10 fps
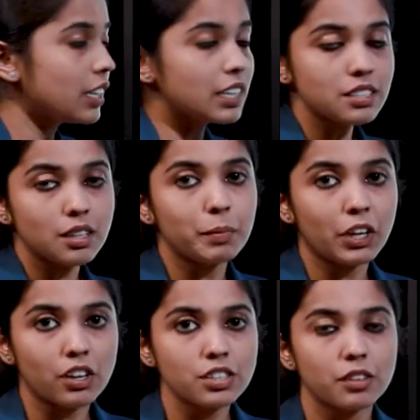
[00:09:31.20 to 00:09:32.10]
is
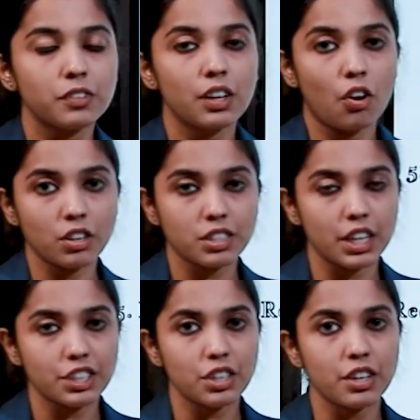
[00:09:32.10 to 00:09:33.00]
because of the
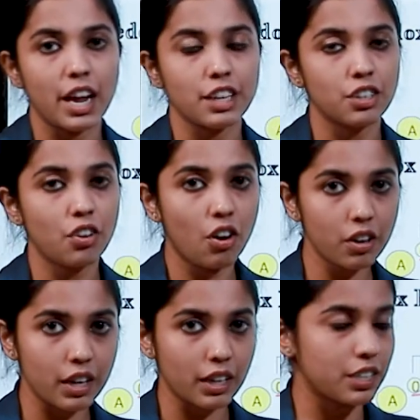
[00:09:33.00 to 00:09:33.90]
oxidation reaction or
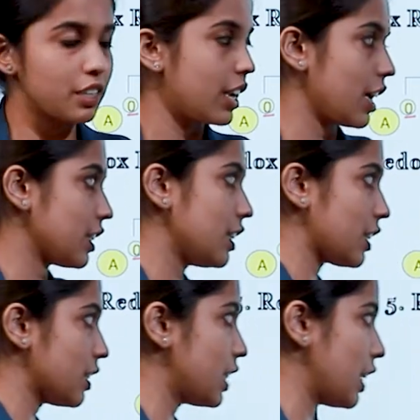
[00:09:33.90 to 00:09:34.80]
reduction reaction
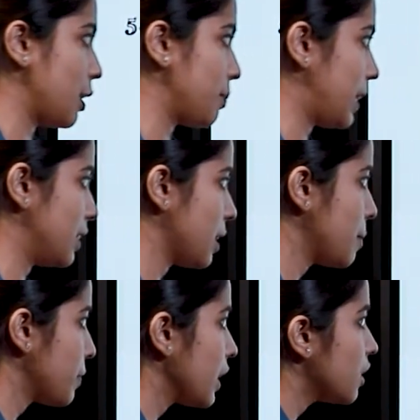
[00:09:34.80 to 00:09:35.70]
that is taking place.
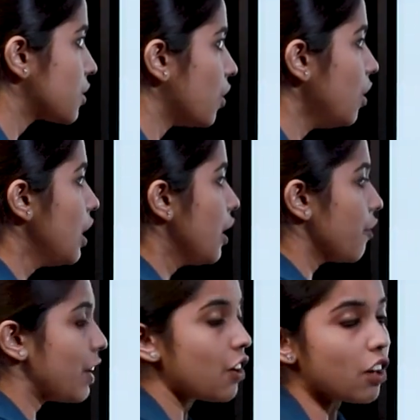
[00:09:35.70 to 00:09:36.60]
So,
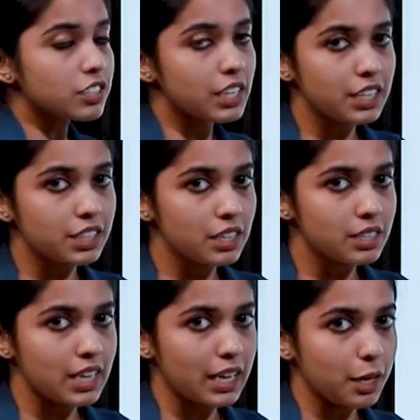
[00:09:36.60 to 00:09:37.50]
when oxidation is
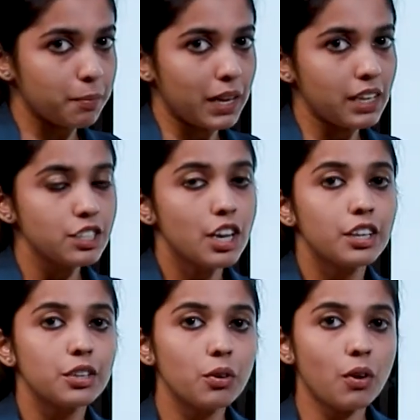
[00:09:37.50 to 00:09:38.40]
taking place,
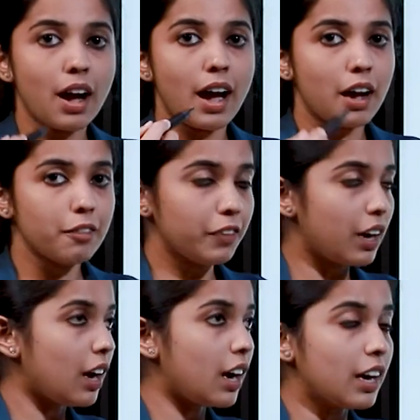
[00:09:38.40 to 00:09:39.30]
you have
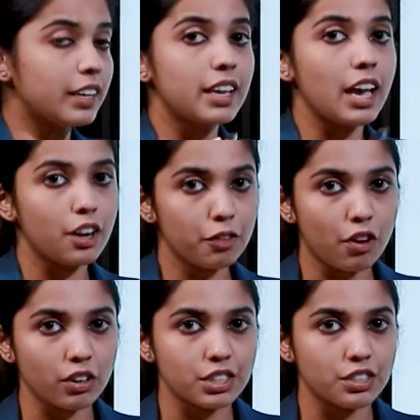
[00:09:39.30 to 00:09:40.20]
a gain of
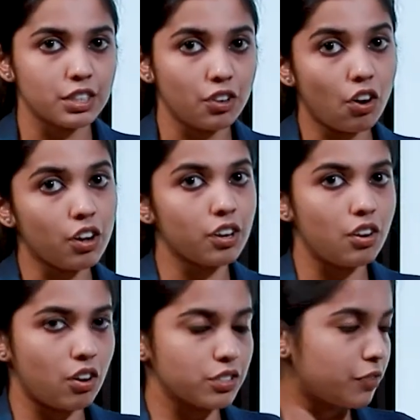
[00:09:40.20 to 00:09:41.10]
oxygen or a
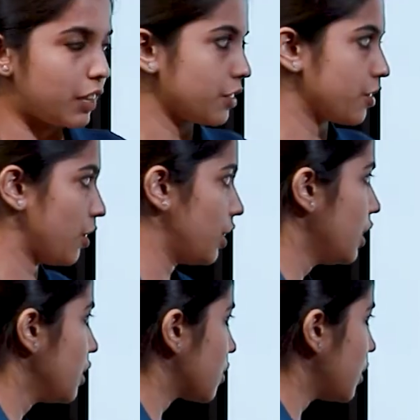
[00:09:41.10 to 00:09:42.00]
loss of electron.
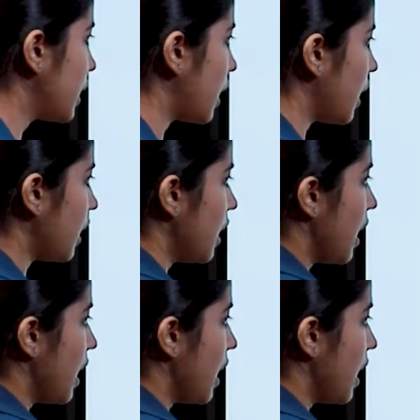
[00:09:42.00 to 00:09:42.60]
So, here